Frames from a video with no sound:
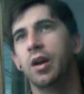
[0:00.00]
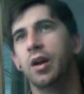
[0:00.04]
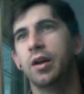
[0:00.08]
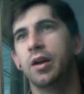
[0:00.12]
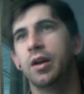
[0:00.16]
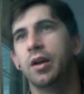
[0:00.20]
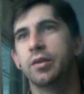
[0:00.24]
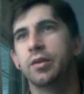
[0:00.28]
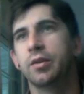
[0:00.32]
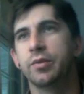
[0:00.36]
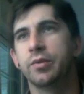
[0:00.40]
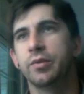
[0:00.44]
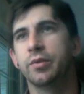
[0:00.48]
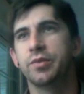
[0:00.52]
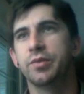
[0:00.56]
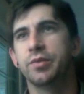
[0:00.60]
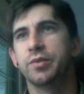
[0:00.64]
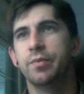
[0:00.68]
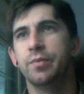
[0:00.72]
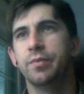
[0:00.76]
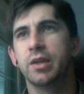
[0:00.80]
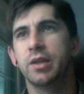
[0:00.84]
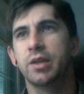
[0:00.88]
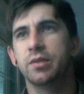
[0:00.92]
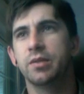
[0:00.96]
which
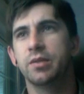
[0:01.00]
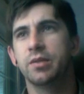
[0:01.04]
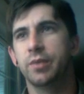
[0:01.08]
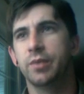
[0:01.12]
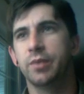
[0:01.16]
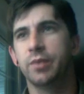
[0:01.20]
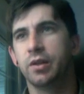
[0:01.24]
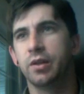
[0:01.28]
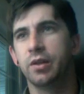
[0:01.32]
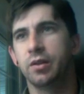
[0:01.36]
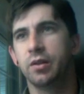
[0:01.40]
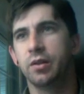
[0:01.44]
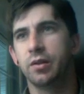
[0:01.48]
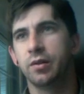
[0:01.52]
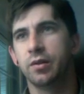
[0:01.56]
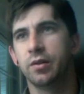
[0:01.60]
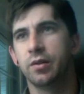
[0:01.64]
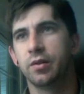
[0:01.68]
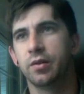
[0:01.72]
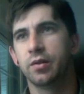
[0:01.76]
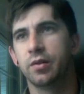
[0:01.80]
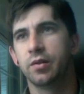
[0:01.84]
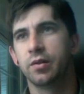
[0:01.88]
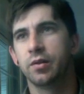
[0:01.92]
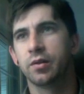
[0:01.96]
makes me
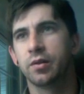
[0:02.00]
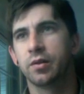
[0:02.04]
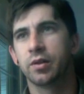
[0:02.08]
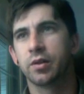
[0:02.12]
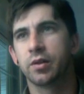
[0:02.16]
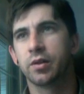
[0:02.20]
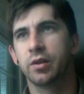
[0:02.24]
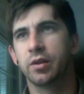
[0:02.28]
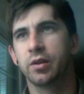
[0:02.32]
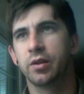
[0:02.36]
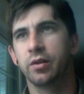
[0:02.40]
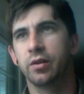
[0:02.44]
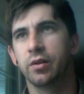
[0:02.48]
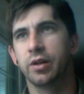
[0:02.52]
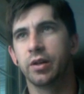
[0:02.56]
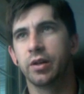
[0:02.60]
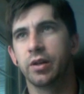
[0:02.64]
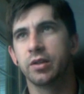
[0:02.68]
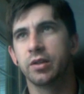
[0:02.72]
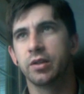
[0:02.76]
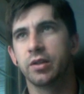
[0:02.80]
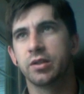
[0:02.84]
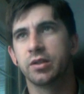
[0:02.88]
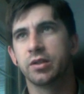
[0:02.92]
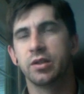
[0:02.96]

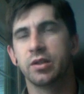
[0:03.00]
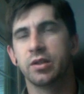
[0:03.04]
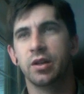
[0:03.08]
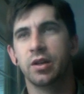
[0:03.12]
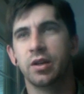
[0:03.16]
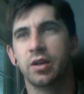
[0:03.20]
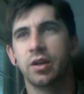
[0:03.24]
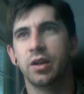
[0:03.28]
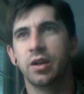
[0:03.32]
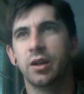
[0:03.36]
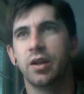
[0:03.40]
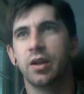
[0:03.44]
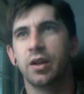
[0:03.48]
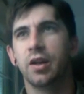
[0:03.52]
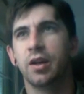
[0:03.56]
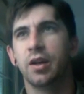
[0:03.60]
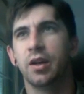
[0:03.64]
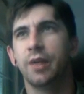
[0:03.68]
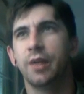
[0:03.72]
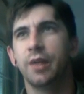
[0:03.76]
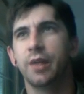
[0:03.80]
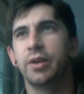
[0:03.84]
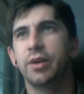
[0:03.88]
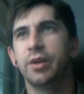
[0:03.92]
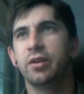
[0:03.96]
curious. I
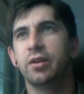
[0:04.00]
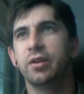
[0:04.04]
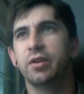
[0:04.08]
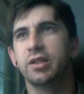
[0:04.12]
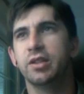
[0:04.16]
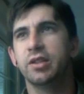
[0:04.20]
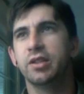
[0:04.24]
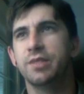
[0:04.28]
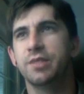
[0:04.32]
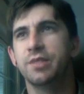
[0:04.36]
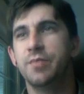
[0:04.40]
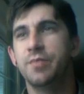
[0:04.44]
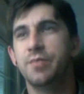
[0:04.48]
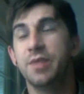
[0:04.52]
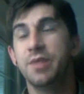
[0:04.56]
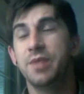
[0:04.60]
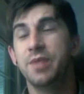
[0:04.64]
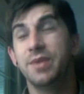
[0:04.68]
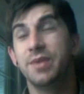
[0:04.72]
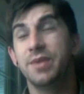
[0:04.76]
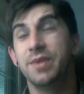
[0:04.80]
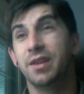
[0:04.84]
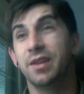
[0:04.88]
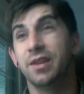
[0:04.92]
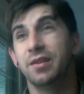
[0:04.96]
mean, honestly,
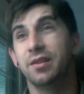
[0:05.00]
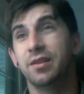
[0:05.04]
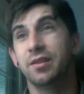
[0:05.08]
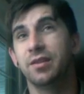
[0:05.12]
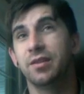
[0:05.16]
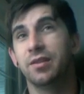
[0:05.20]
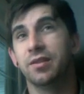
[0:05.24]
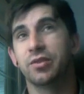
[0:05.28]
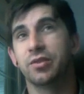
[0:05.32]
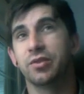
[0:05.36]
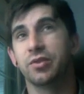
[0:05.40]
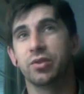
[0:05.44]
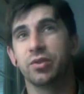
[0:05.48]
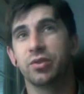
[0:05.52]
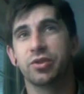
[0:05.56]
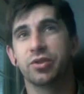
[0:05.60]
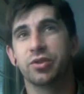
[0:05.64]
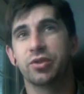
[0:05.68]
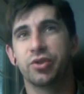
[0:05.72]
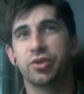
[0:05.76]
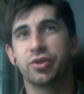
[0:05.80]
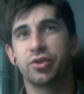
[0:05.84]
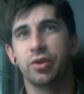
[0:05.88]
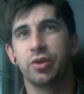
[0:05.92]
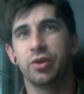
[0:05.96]
maybe the trunk
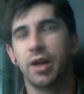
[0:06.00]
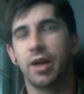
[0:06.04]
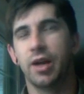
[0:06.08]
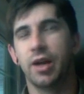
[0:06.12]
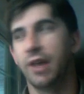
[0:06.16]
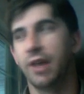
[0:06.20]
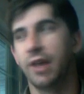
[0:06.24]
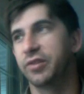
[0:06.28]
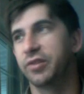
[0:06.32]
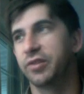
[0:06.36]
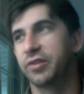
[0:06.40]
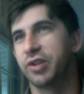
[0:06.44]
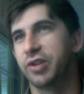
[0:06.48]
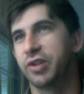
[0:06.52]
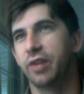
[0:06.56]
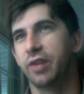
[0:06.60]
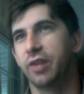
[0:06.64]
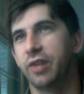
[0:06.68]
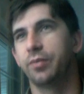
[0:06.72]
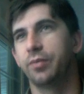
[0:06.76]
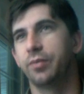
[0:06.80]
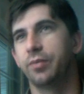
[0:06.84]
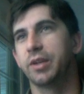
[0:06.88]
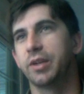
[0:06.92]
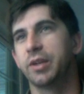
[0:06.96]
shouldn't have a
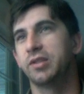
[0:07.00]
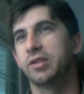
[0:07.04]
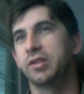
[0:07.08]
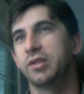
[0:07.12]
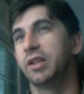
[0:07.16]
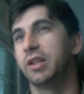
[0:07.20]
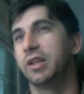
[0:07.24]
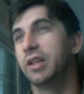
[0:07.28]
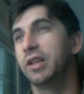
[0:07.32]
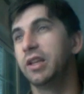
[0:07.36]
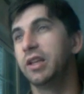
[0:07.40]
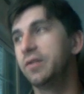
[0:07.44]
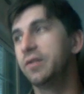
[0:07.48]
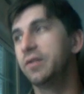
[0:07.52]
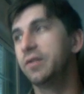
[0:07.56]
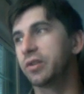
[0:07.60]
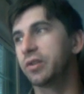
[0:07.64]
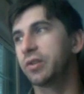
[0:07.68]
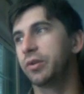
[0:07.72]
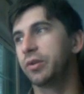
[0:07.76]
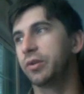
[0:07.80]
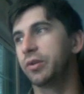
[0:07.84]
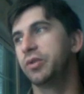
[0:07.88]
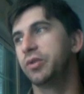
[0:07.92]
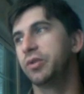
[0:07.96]
shadow, because the leaves are
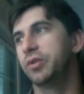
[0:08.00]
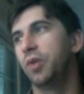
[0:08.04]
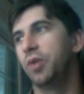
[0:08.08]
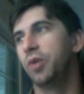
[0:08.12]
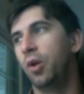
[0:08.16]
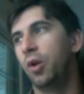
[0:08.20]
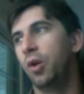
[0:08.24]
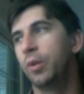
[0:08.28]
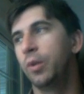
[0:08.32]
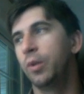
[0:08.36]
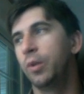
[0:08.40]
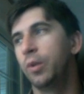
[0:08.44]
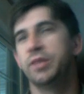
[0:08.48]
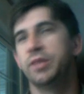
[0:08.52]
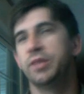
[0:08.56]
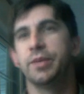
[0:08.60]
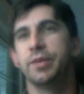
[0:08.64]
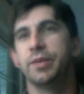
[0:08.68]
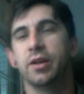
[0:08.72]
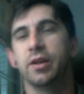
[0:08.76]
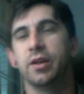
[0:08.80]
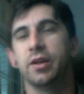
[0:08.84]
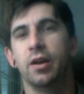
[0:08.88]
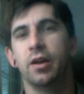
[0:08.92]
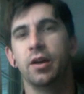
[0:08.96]
going to always
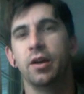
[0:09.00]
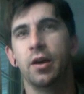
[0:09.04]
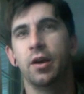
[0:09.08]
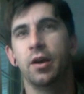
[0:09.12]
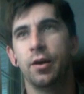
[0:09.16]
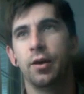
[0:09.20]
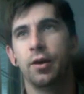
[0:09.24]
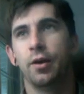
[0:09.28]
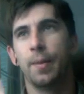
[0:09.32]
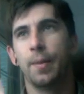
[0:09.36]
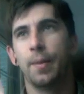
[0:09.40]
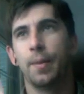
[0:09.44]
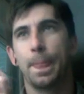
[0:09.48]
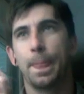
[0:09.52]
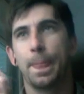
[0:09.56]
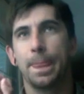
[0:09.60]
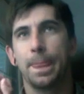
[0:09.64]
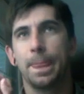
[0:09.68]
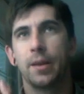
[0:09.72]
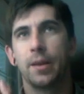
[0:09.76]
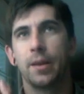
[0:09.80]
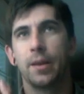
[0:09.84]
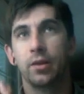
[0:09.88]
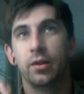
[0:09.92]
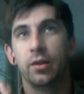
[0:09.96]
be
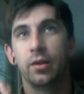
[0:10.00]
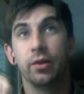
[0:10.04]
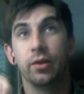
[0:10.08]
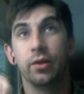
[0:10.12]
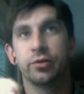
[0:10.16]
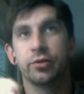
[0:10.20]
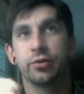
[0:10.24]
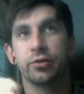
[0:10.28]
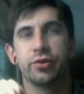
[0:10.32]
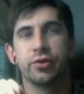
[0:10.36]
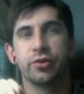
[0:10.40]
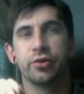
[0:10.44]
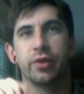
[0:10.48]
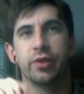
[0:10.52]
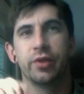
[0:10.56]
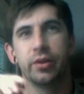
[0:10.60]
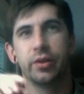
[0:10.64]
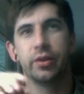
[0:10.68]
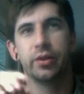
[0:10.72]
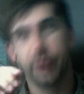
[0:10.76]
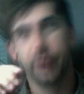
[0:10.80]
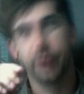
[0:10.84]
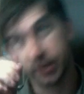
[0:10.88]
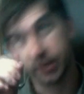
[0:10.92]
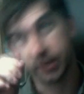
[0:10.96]
larger than the
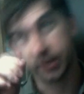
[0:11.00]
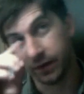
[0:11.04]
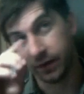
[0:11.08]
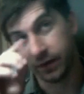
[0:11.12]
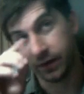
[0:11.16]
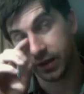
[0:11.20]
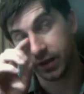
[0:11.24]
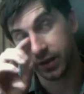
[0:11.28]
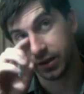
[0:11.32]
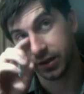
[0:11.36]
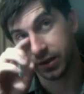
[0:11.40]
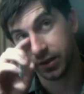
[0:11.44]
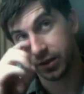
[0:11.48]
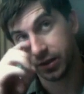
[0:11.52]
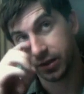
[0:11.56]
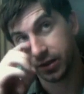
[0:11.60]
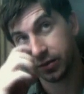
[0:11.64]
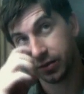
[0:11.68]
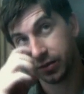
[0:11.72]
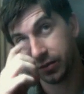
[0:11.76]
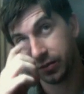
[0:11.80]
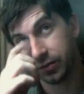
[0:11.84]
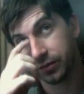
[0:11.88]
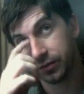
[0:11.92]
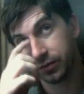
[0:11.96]
rest of it.
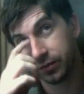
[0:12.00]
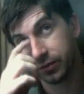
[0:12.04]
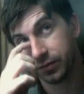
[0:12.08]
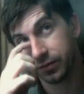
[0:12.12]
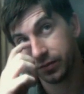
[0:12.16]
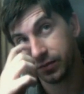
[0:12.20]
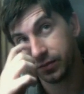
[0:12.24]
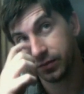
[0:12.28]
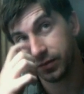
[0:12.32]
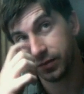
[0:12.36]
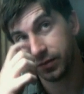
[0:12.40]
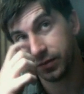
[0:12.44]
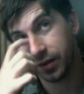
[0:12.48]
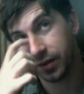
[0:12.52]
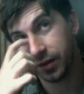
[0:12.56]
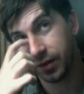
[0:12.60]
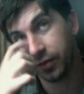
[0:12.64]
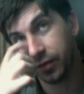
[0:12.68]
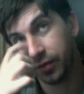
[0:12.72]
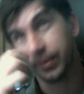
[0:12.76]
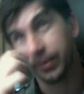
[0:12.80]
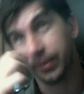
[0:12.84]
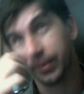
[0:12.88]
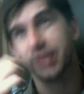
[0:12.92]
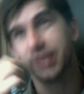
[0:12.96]
So, oh,
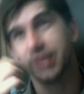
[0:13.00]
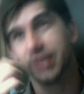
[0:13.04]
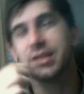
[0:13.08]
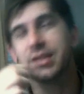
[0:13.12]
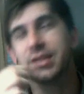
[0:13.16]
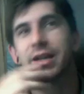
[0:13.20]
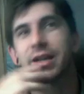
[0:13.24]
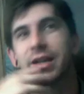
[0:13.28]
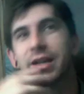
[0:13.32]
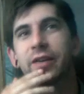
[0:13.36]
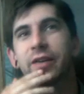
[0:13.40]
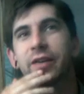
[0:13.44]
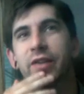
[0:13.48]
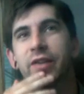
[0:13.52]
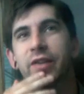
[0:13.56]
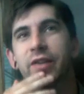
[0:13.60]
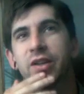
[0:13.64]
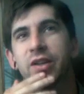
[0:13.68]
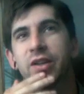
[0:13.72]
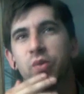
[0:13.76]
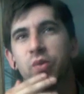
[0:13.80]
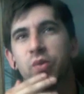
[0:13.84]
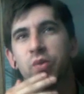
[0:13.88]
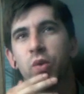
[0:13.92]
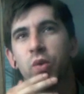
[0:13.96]
but this entire thing
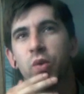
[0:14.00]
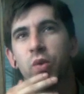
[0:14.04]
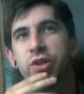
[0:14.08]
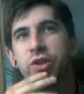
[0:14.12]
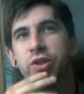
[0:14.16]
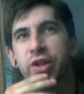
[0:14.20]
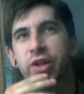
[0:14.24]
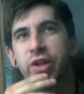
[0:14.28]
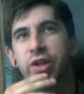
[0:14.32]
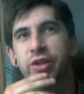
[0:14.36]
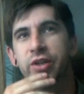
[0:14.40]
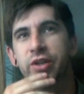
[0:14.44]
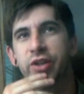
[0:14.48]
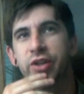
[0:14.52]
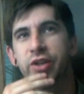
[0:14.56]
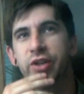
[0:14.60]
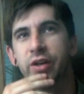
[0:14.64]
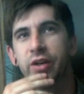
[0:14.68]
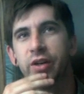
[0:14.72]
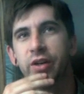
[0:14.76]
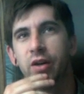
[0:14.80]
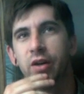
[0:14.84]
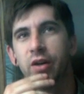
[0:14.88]
is one giant shader.